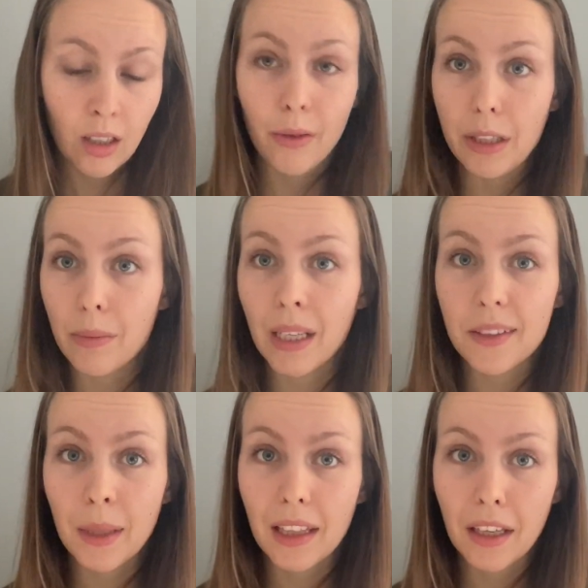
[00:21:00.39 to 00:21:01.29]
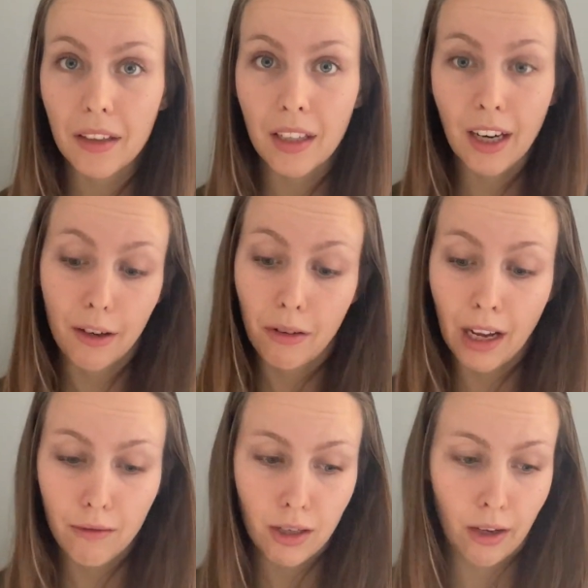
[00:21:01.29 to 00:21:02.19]
which makes me think that I don't
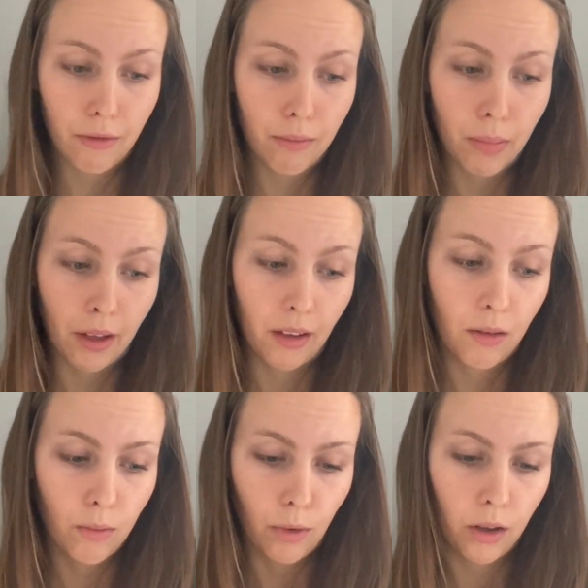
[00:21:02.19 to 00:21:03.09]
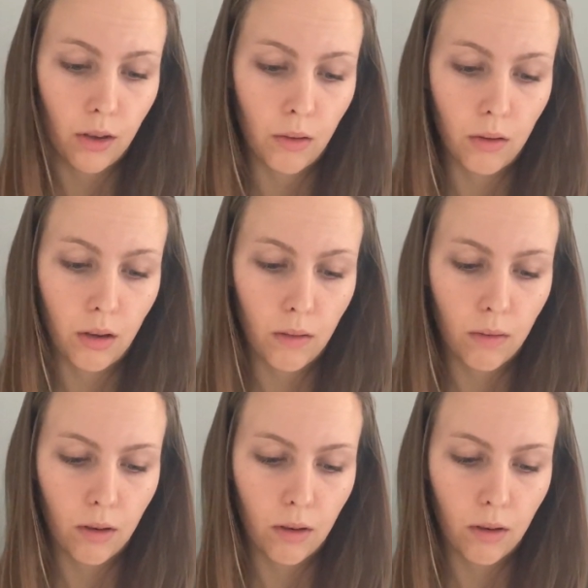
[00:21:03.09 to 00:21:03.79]
have enough, but 1, 2, 3, 4,